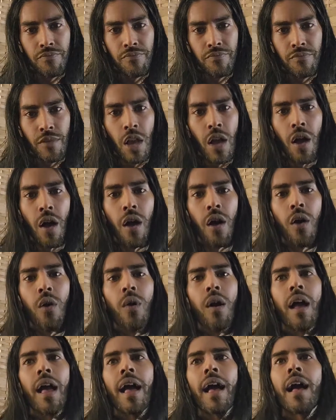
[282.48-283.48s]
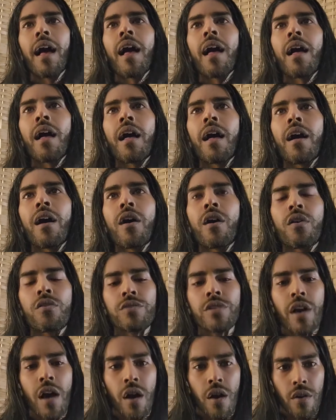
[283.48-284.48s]
Oh, hell
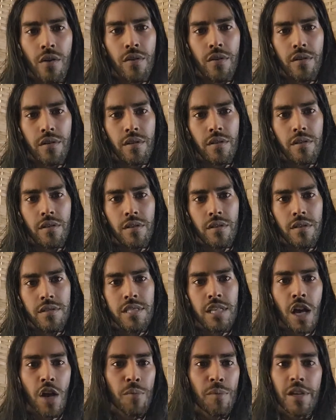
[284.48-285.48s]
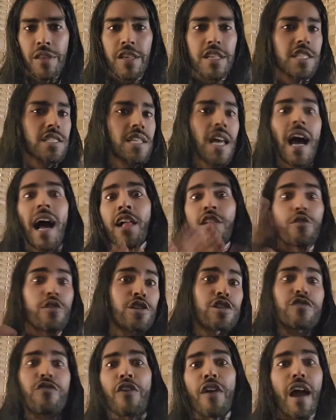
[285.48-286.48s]
no. Tell me this tolerance
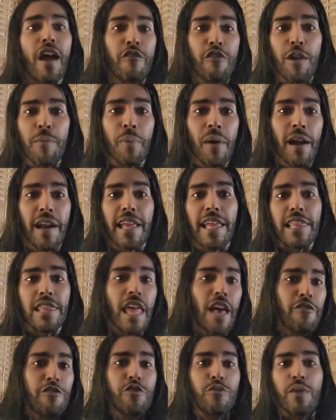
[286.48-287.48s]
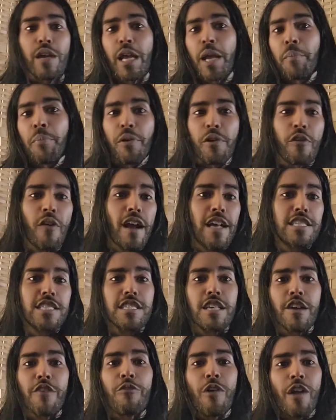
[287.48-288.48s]
for everybody, left-wing,
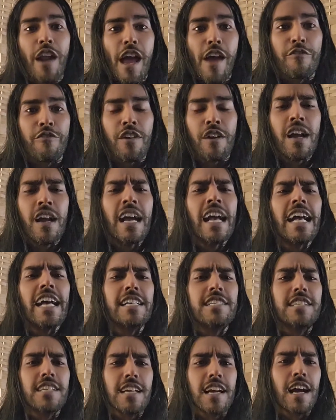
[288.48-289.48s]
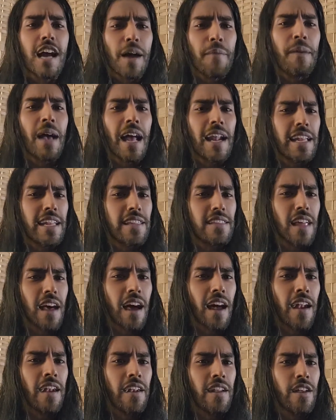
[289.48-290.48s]
progressive, whatever, is going to come at
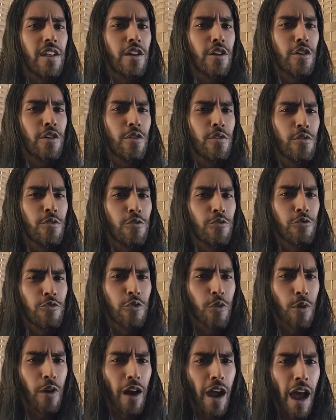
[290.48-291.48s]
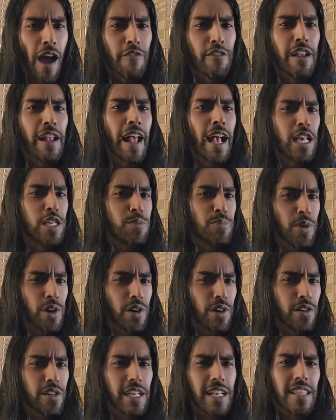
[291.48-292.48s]
Elon for having
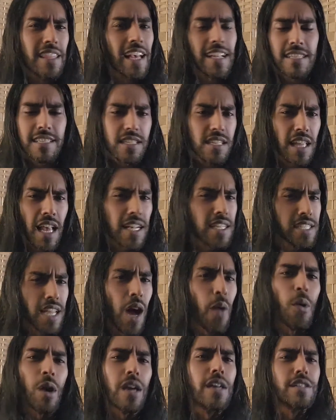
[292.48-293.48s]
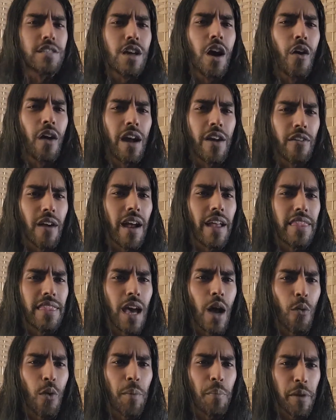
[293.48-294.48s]
Asperger's. That's, that's not where he's going, right? That
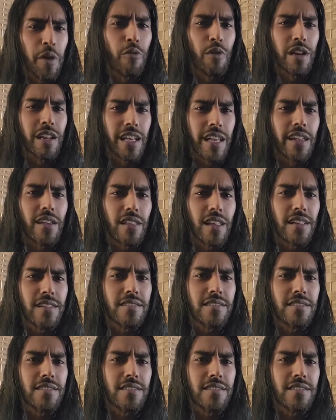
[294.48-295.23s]
would be ridiculous.